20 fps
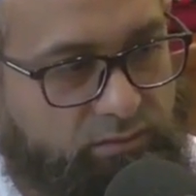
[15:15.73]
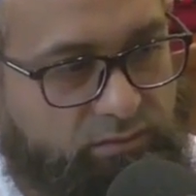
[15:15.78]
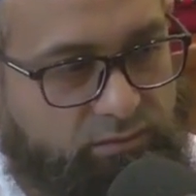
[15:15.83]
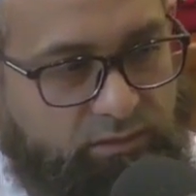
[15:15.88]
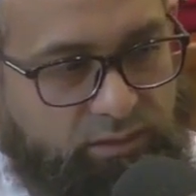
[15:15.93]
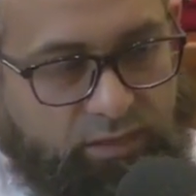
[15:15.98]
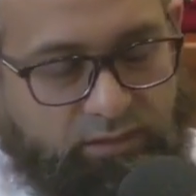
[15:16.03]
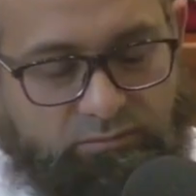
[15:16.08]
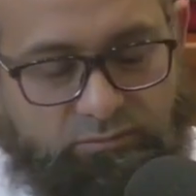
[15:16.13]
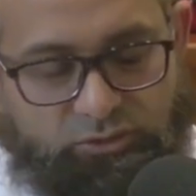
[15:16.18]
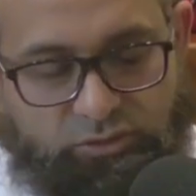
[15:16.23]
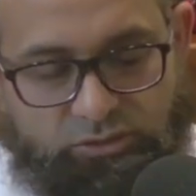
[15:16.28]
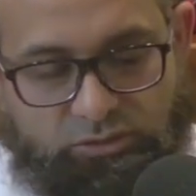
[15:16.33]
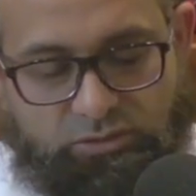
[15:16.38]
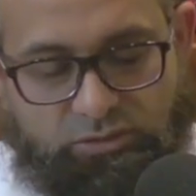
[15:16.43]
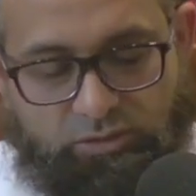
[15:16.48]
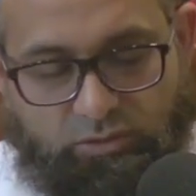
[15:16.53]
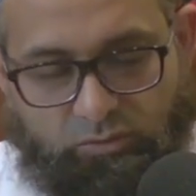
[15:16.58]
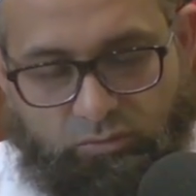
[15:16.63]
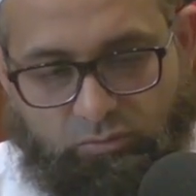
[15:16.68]
They
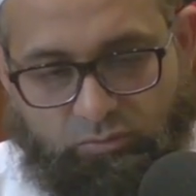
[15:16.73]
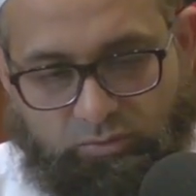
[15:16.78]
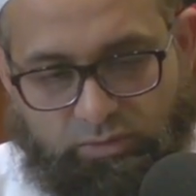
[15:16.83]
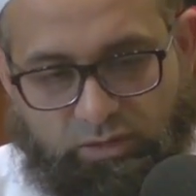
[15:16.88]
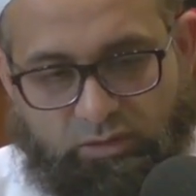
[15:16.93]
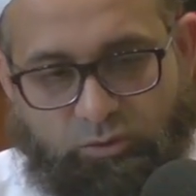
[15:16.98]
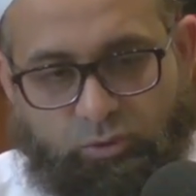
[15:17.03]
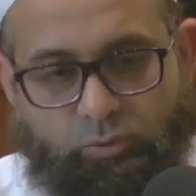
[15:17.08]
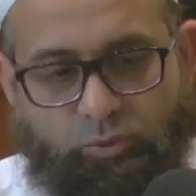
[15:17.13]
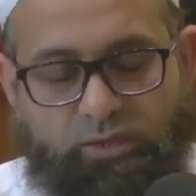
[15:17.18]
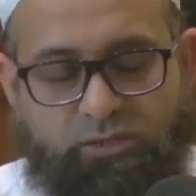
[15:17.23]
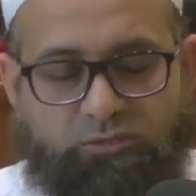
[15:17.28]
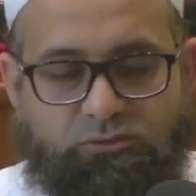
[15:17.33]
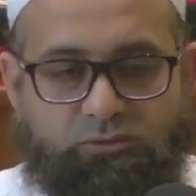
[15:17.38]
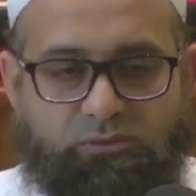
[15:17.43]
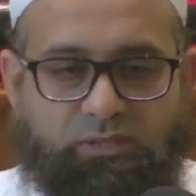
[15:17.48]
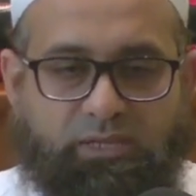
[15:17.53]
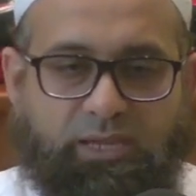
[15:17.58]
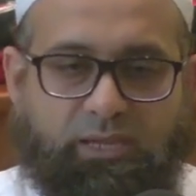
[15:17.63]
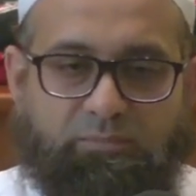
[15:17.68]
just, they're quick
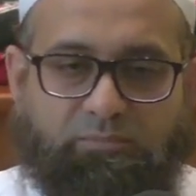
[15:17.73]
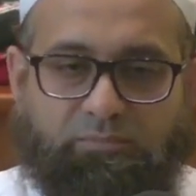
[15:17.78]
to lay